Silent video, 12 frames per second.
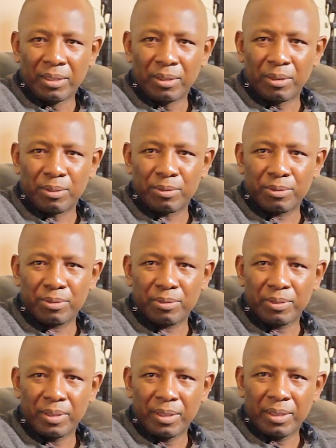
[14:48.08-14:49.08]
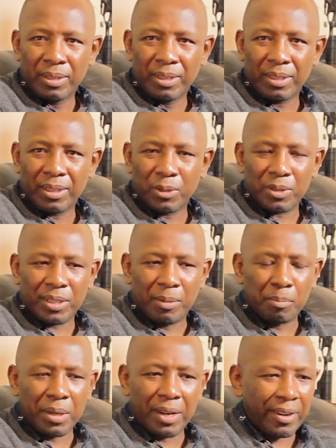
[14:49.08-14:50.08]
of I think it was
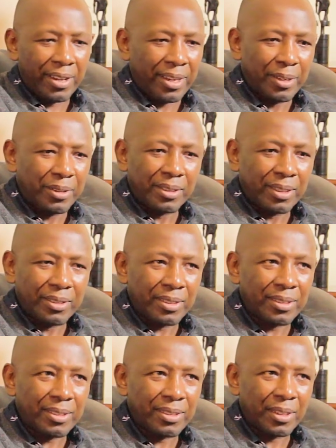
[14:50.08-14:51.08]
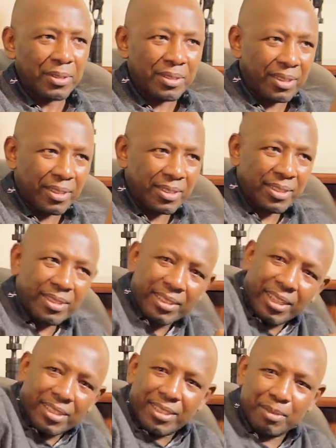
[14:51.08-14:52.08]
Campari. I was just, I was, I was just
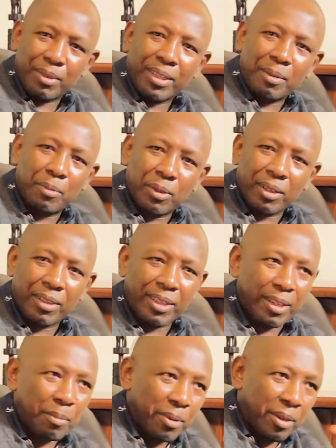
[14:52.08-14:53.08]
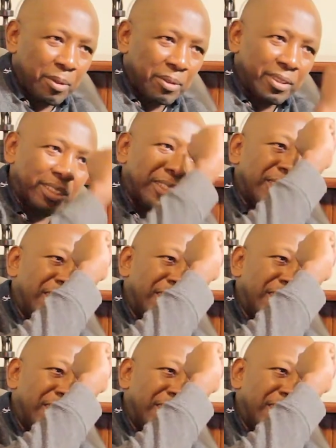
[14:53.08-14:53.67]
nursing like a bottle, like a brown thingy.